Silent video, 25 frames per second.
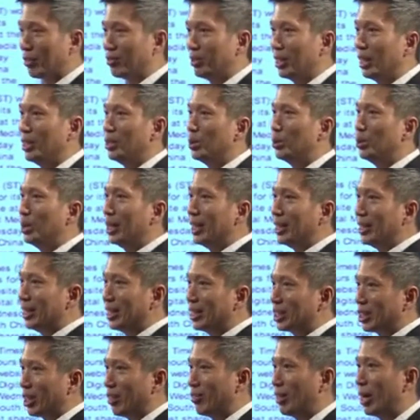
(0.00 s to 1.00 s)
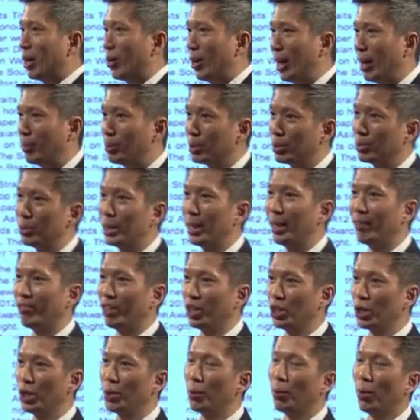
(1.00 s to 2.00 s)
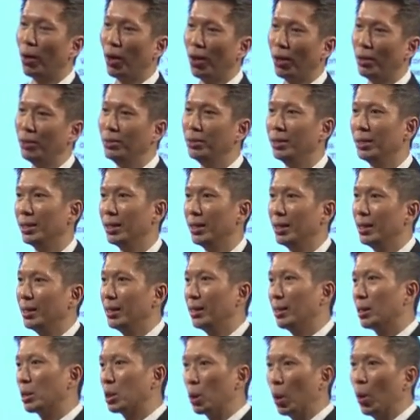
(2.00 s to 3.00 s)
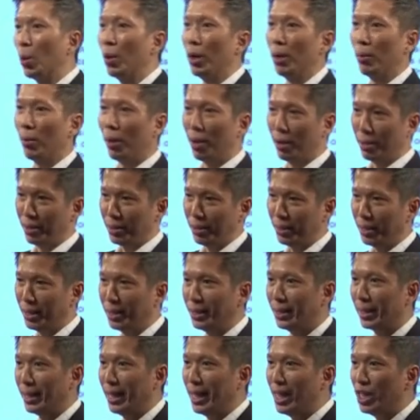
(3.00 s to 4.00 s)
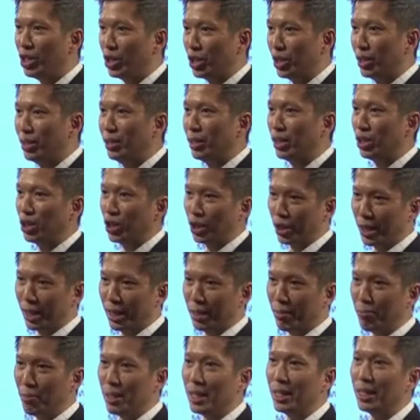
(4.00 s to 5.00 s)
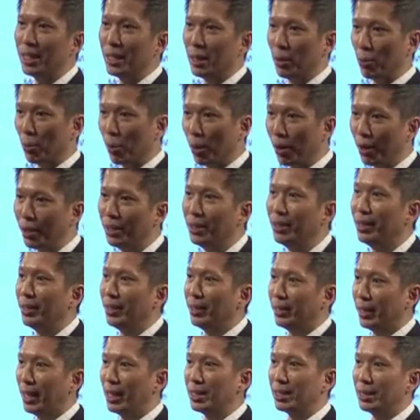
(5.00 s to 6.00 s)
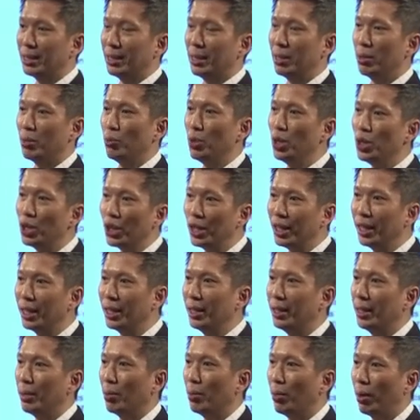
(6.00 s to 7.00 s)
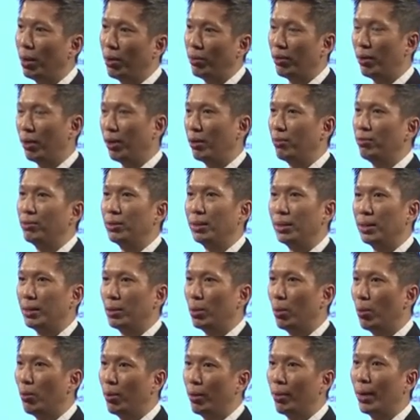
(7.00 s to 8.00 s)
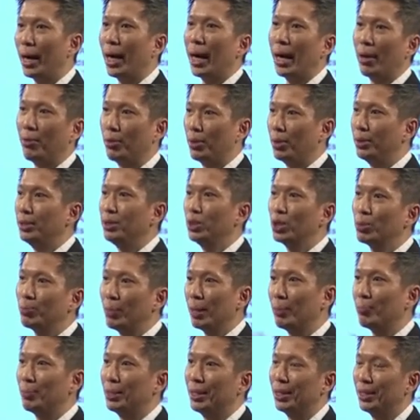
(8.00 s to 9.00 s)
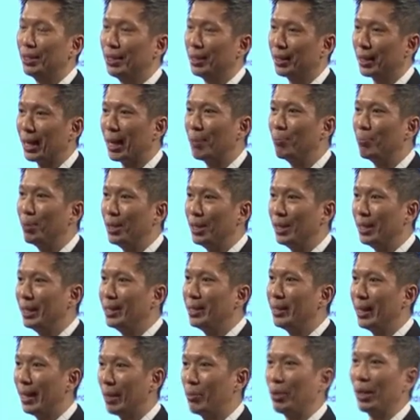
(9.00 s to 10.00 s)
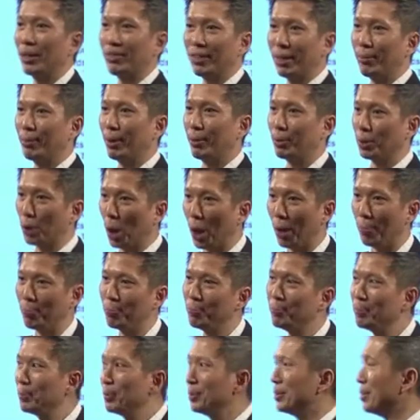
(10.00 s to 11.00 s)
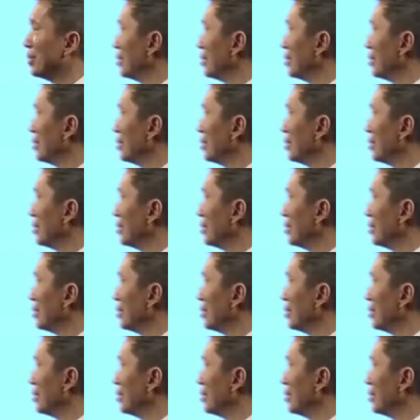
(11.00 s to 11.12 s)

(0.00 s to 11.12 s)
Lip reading: of the uniqueness of our apps, we have actually won the Gold Award in the Asian Digital Media Award. That is a regional award of over 100 newspaper company, and we have come out top.